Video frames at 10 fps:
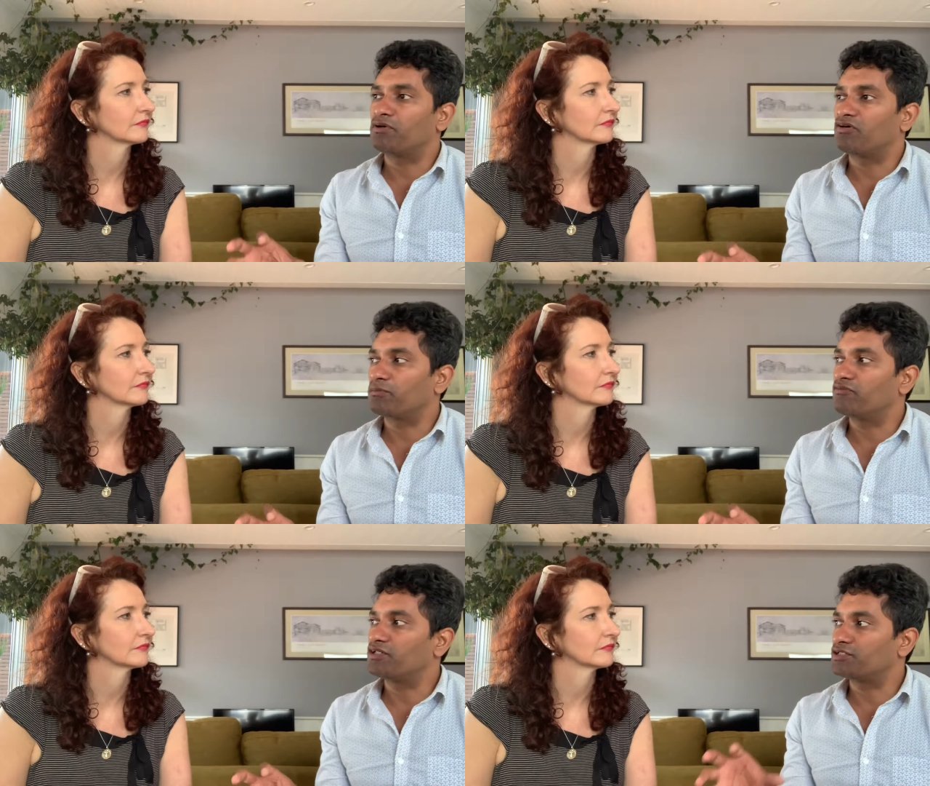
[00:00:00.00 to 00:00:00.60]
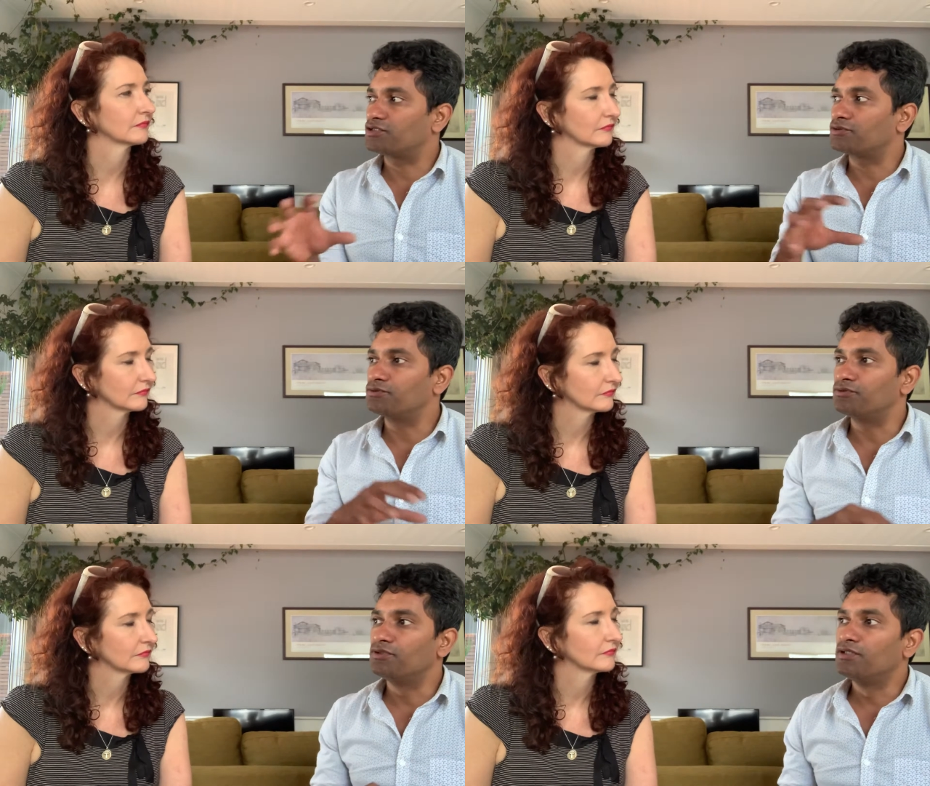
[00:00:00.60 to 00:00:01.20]
Speaker 1: Power Pivot to
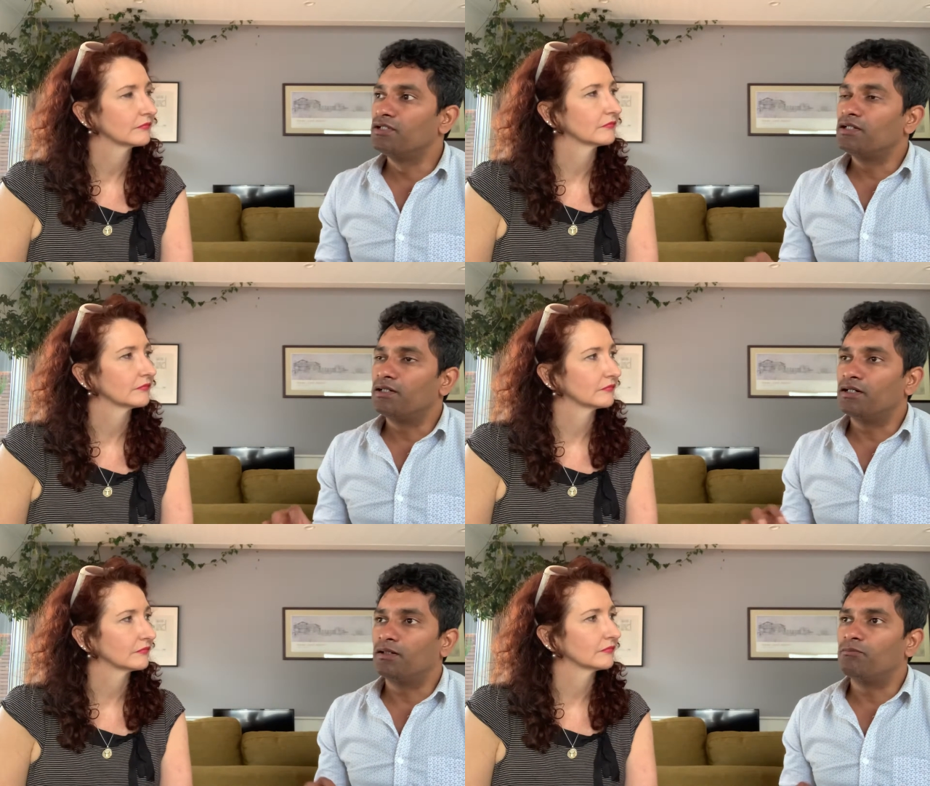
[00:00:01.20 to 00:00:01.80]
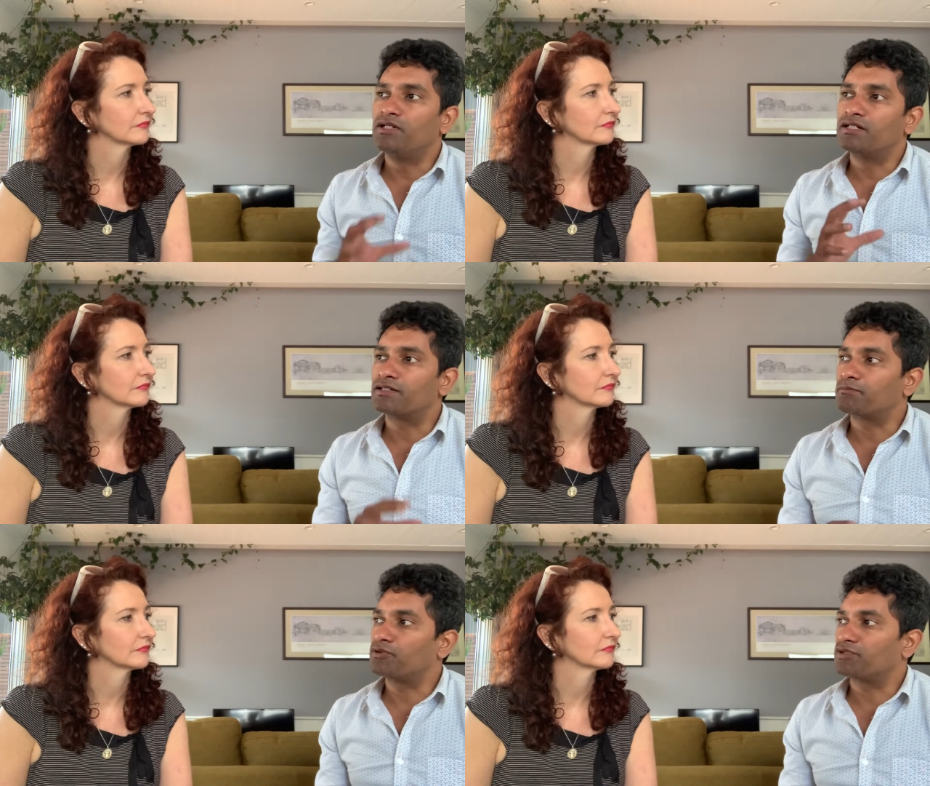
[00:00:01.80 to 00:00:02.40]
uh, build
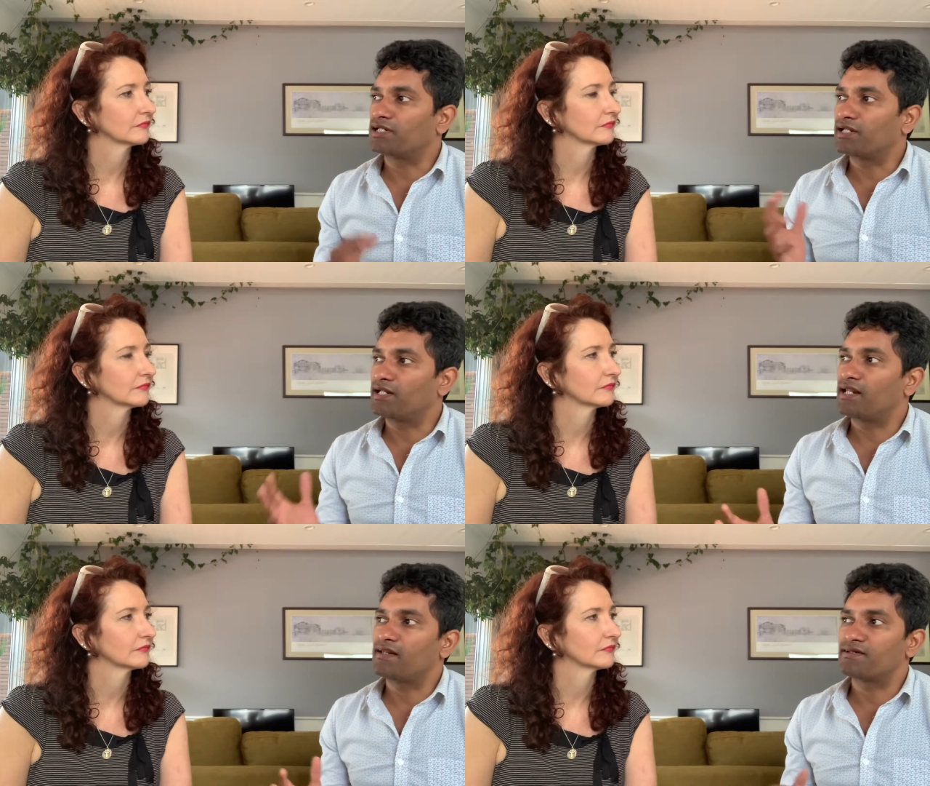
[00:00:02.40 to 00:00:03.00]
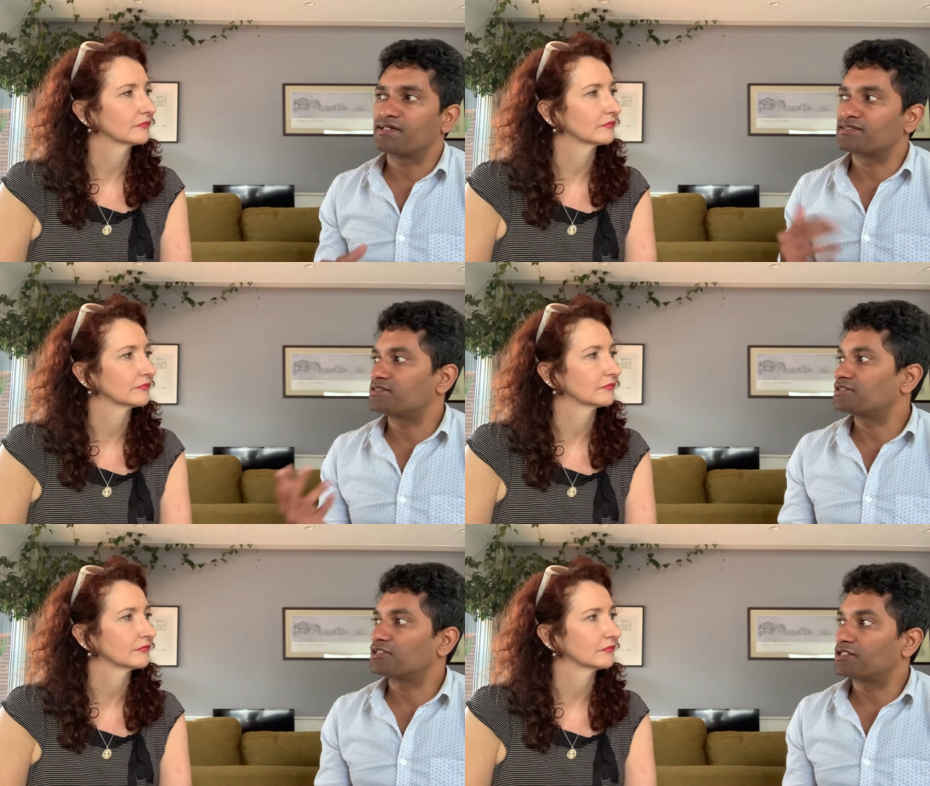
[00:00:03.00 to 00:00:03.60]
reporting and analytics and
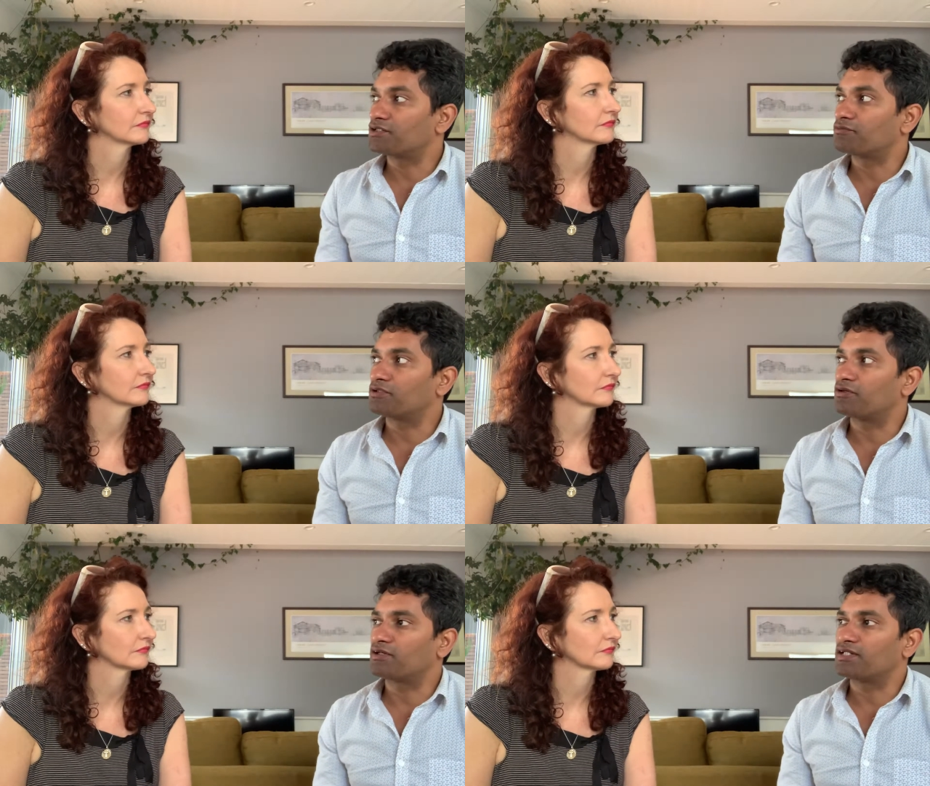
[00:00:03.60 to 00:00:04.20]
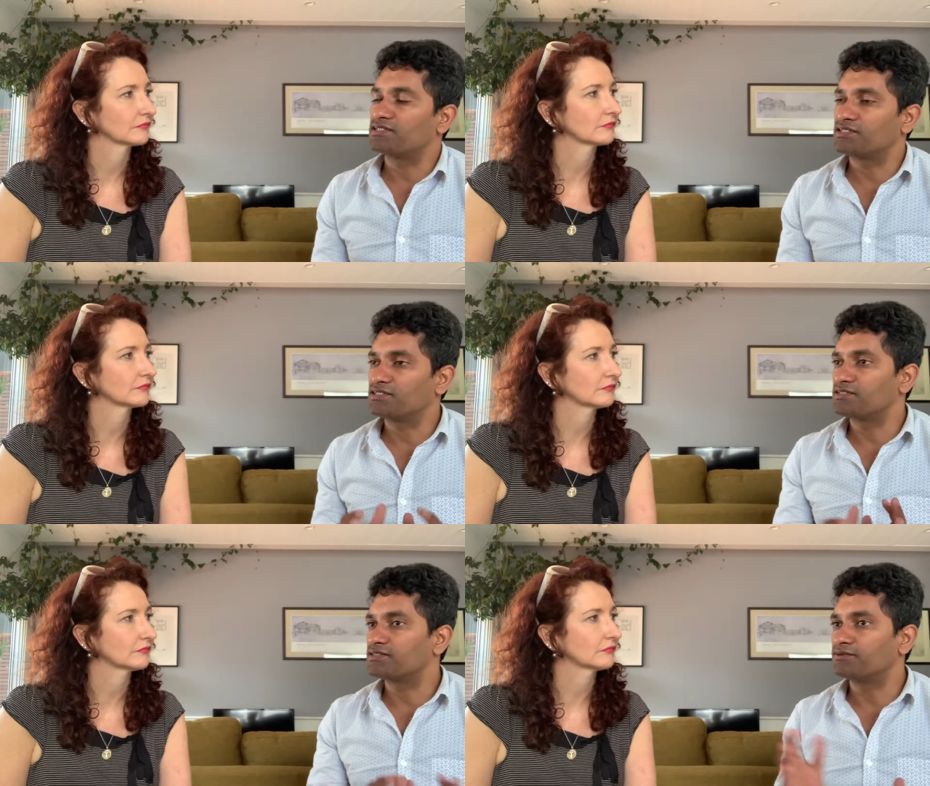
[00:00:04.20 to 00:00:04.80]
share it with the organization
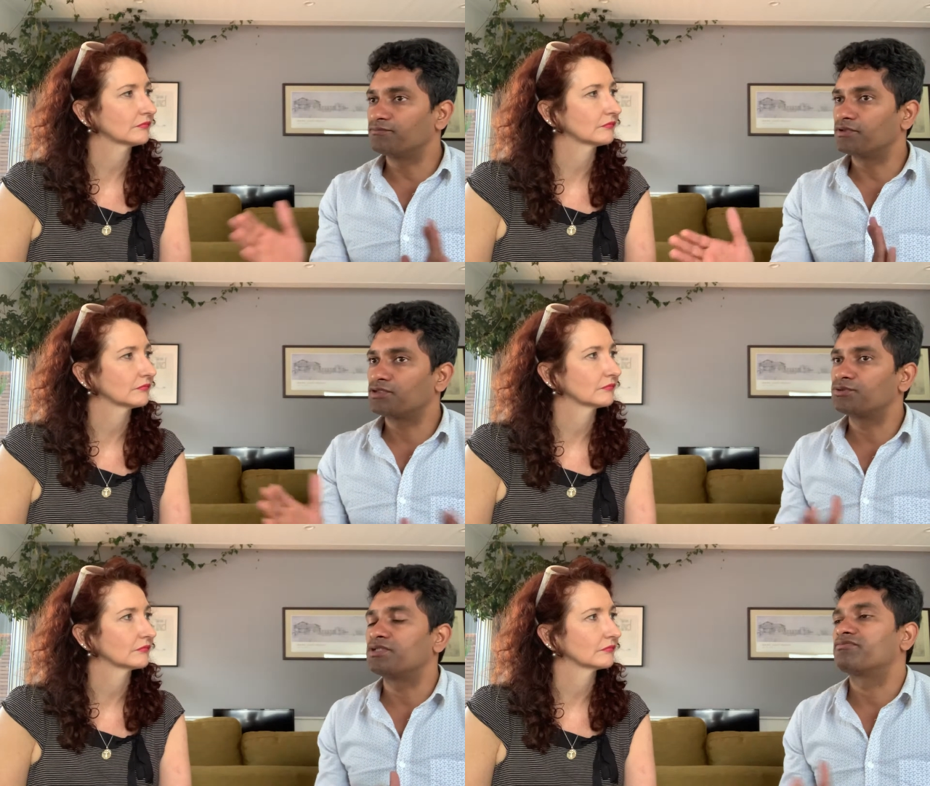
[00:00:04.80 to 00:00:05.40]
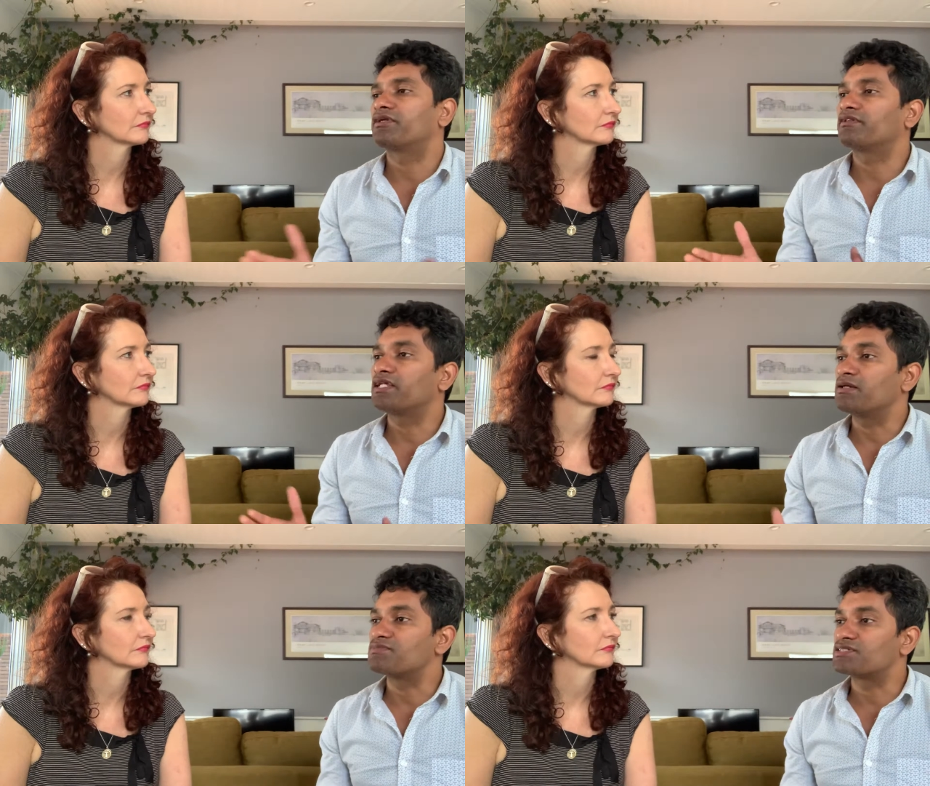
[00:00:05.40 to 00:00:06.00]
so two different
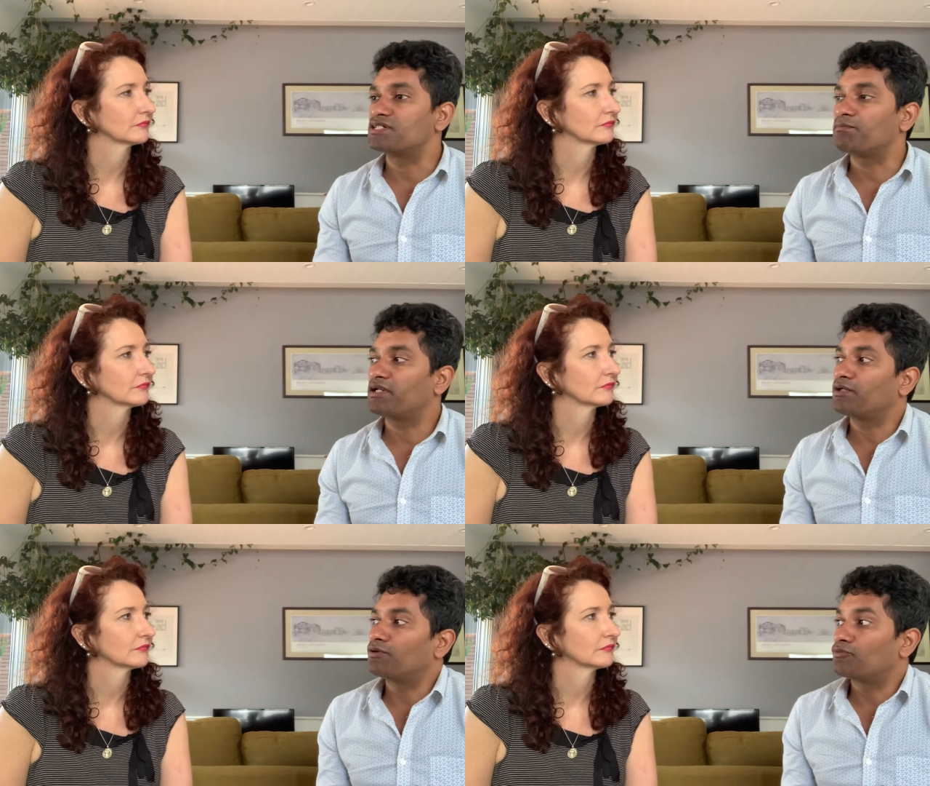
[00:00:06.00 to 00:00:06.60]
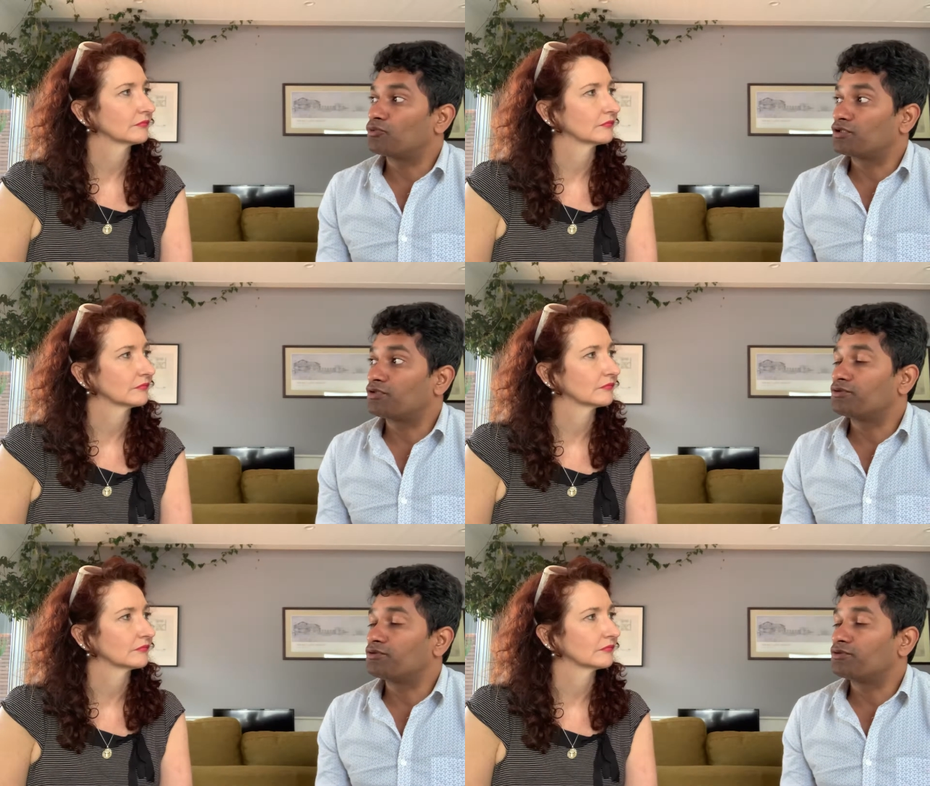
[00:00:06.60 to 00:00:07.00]
themes depending on what you